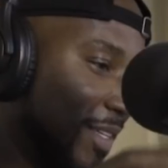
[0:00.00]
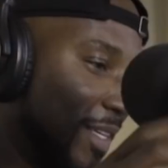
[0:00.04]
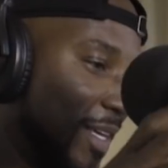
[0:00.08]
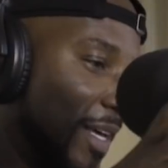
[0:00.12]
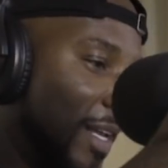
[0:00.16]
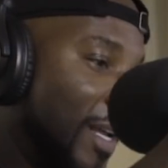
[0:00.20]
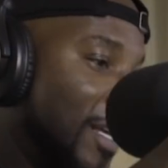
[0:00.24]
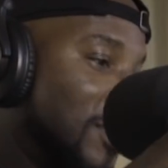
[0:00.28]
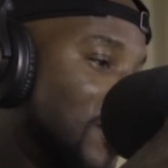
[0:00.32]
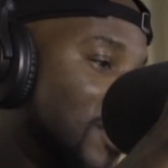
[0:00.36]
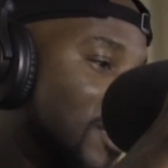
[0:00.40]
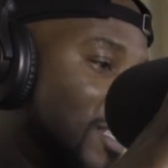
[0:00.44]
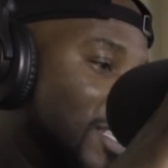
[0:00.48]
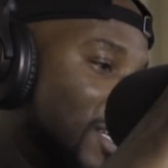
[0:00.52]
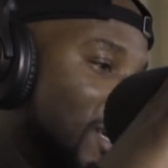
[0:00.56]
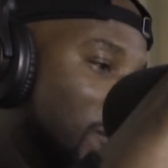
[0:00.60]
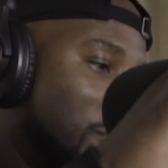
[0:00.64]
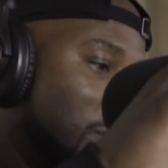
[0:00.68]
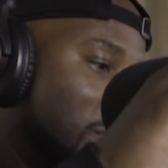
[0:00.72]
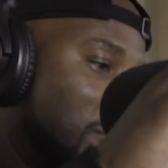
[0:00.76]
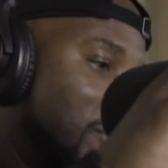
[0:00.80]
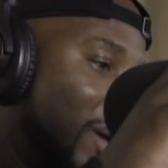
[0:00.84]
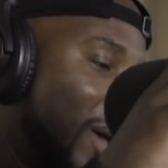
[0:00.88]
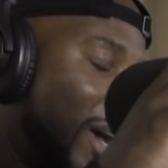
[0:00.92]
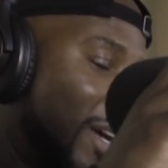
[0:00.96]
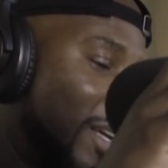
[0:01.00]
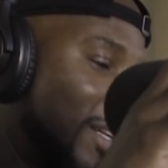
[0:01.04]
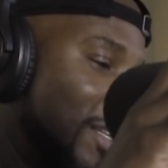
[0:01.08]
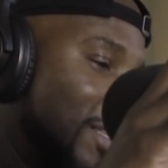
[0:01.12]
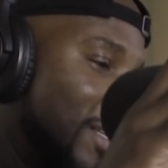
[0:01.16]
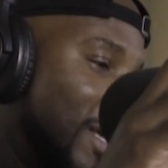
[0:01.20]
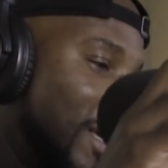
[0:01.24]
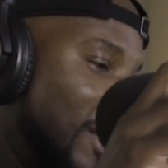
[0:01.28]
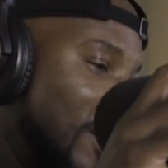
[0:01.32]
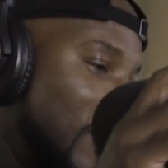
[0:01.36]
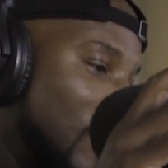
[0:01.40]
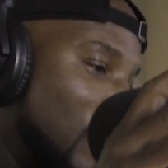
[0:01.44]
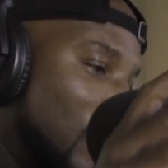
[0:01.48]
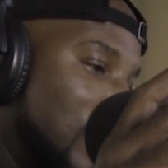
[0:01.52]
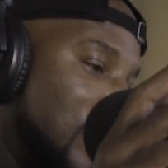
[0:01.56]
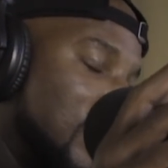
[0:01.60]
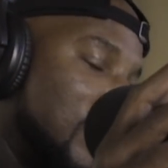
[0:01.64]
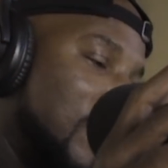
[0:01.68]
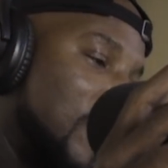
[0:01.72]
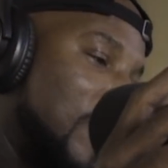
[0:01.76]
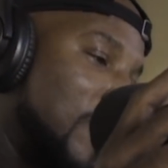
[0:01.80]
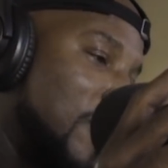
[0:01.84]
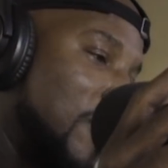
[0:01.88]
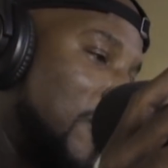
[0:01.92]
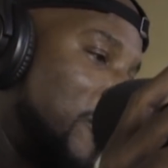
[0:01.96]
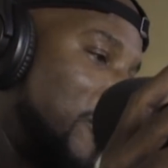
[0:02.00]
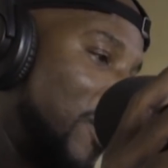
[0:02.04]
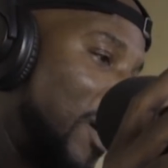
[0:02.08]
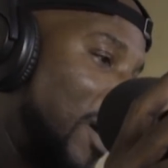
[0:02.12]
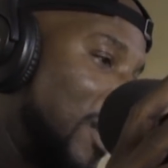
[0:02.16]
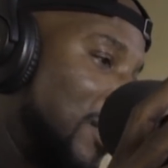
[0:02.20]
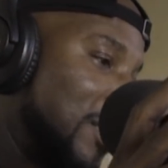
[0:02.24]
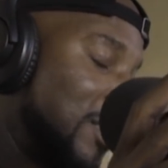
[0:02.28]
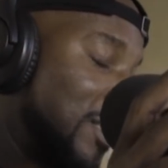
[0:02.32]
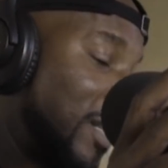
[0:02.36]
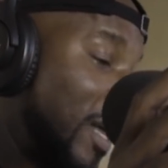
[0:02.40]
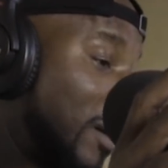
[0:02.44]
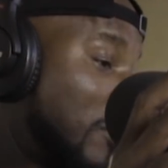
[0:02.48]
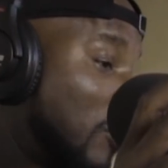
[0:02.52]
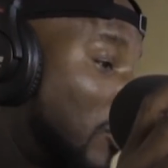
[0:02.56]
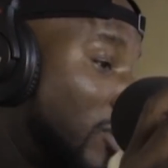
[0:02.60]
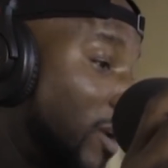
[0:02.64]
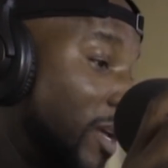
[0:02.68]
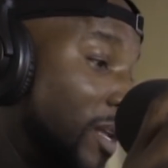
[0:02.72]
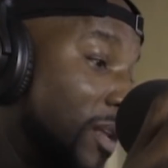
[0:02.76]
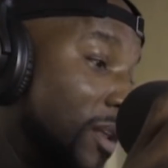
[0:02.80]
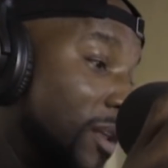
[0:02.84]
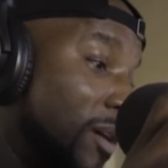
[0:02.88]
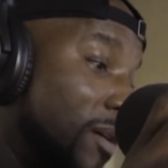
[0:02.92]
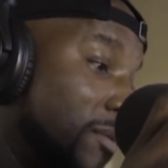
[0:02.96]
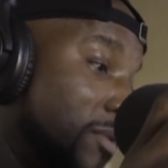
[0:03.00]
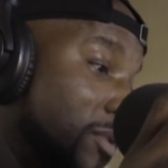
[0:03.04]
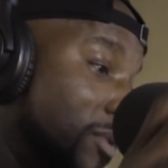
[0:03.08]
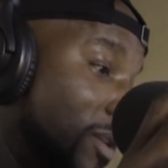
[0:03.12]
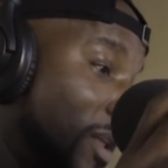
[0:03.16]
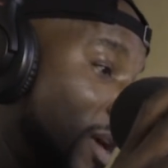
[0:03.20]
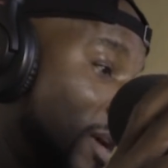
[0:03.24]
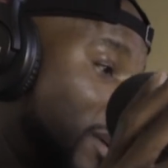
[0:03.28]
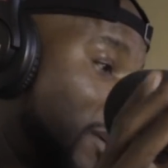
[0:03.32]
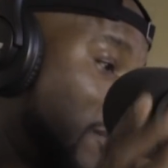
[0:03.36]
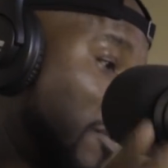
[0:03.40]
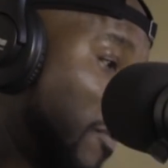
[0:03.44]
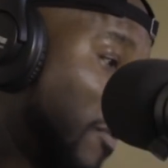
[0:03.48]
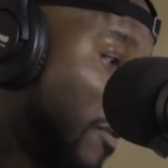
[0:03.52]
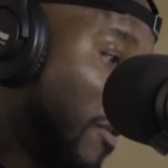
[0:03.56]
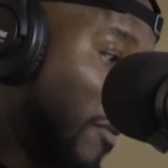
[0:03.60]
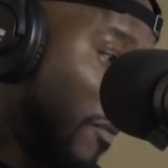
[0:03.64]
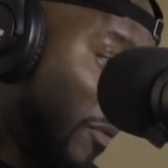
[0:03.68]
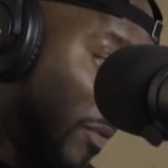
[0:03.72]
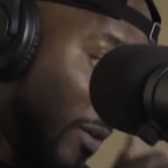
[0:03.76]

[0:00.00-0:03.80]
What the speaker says: Yeah, they used to tell me back in the day, or one of my partners, like, boy, they love you like you from